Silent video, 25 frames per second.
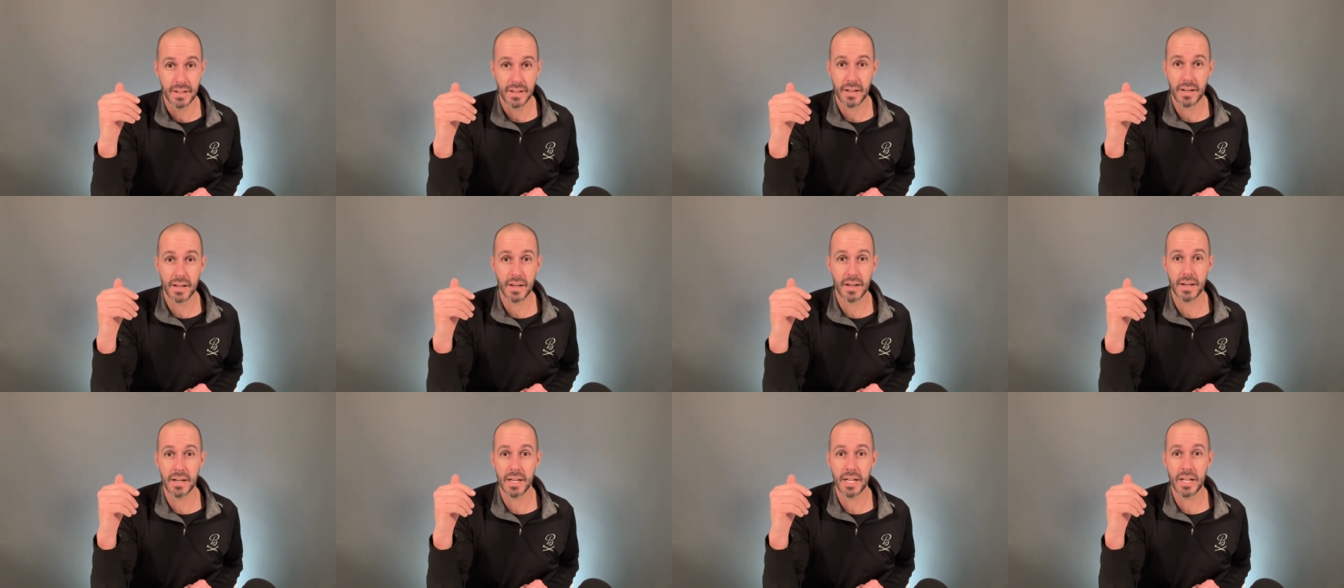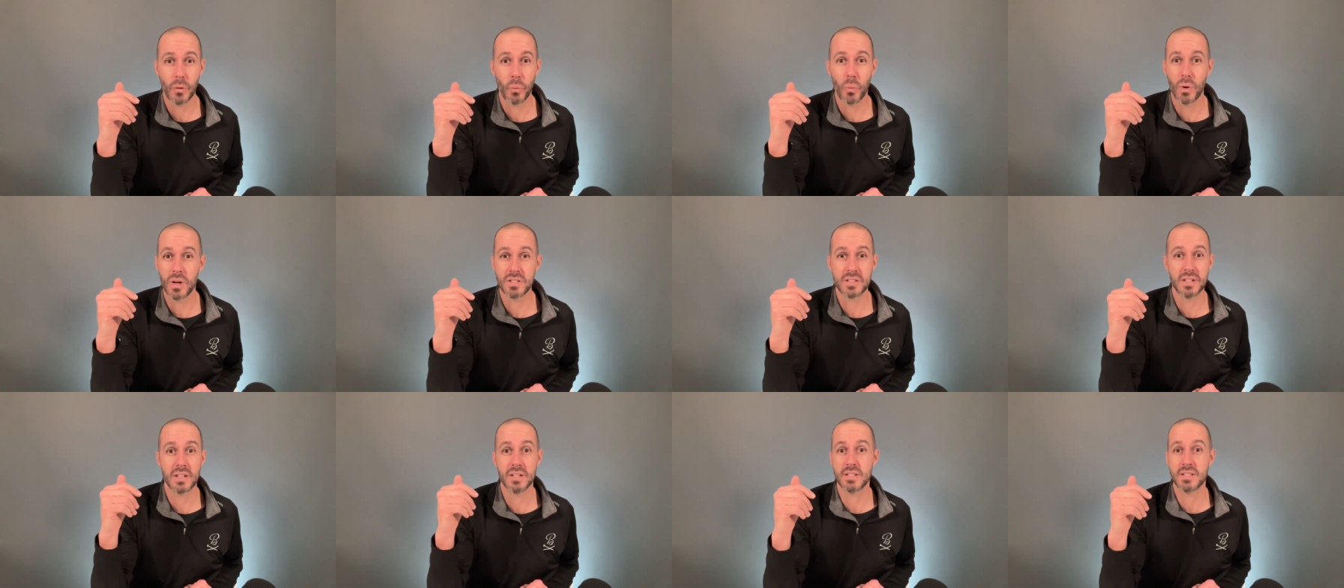Uh, it
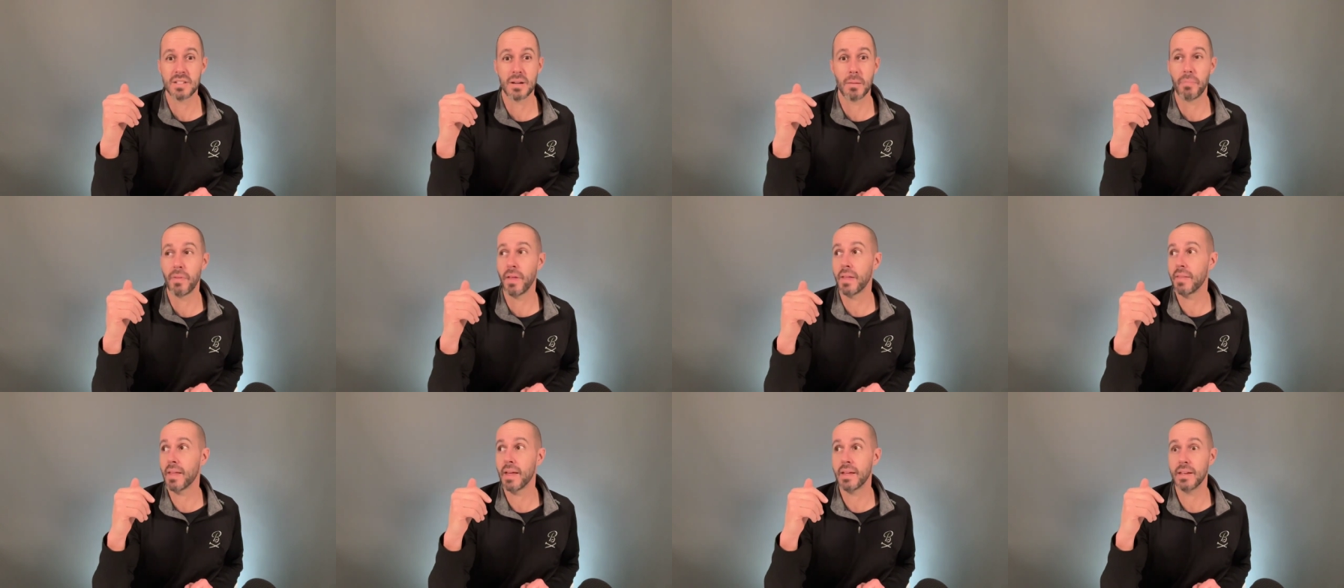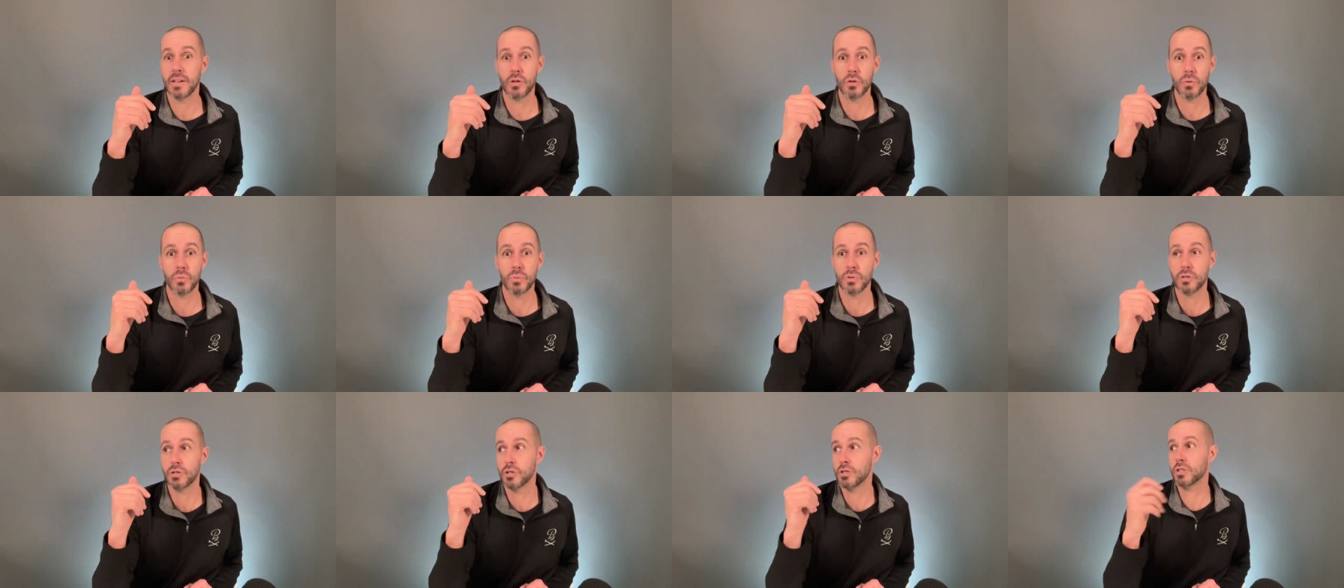wasn't something that
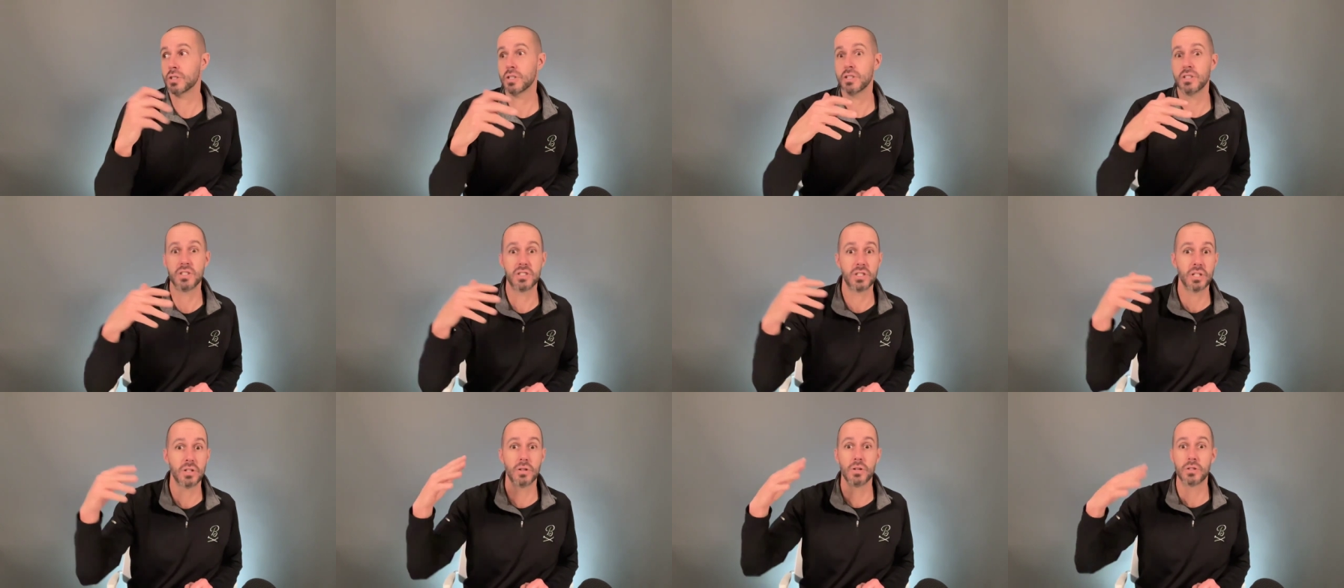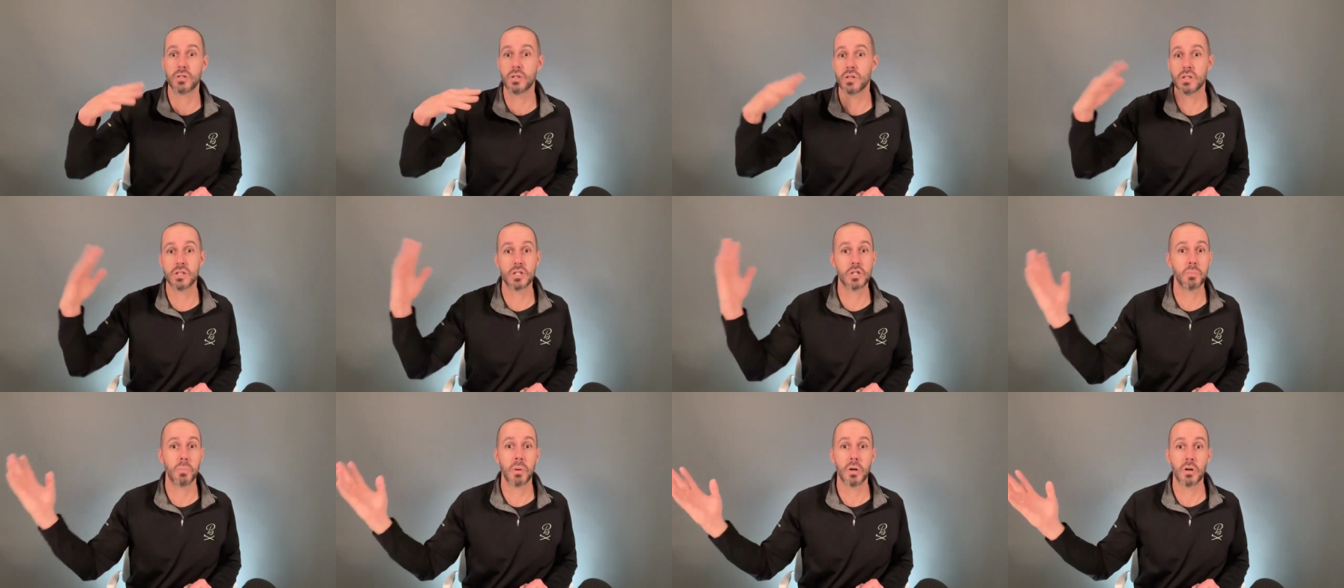you just considered to
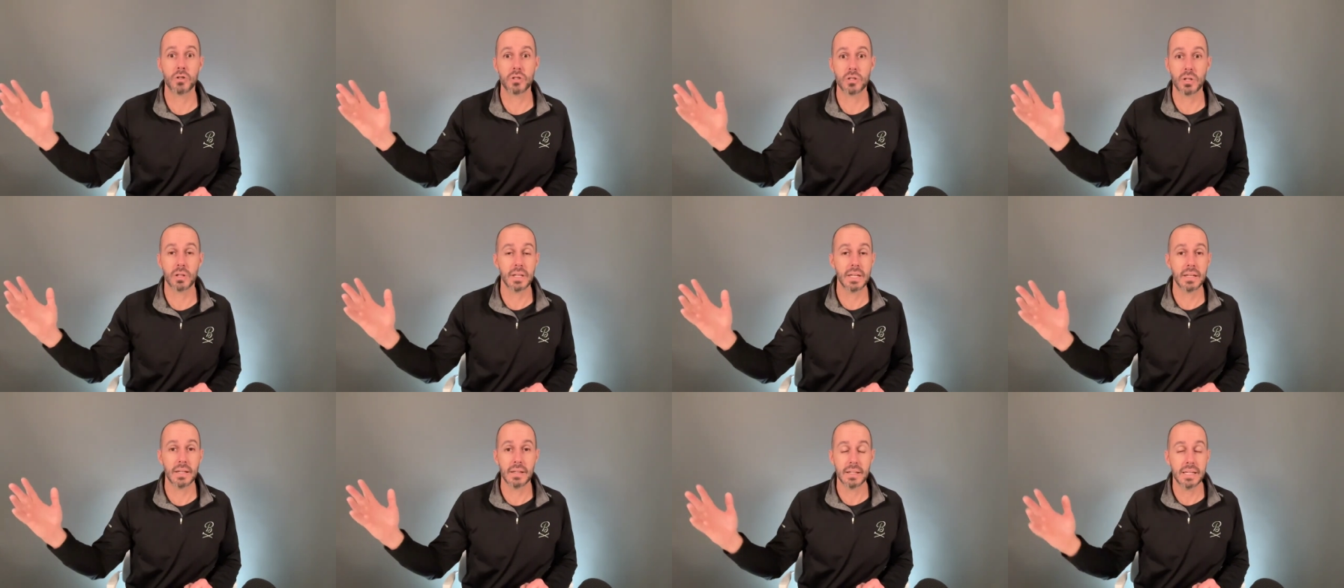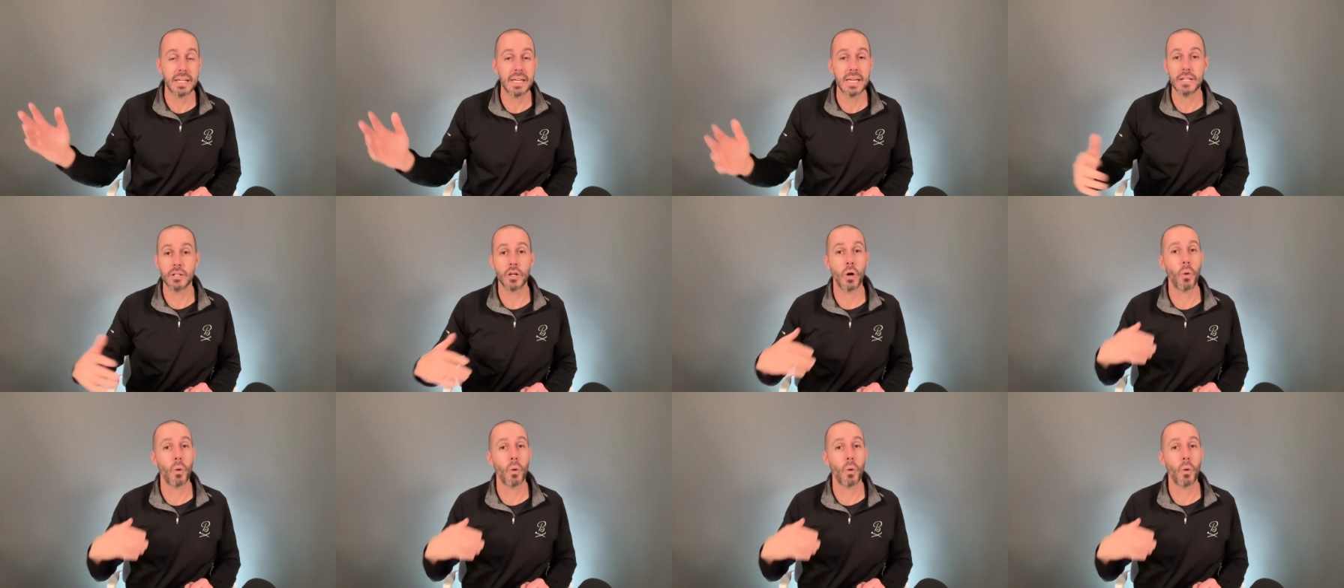the spiritually elite.